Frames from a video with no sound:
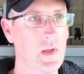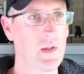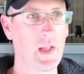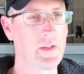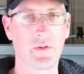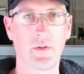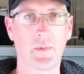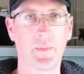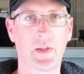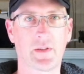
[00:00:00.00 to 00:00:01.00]
I'll answer them
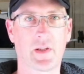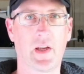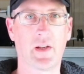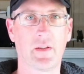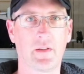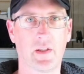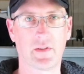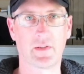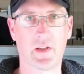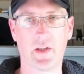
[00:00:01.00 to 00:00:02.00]
the best I can. As
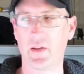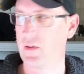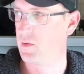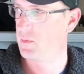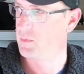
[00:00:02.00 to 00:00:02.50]
I say, all,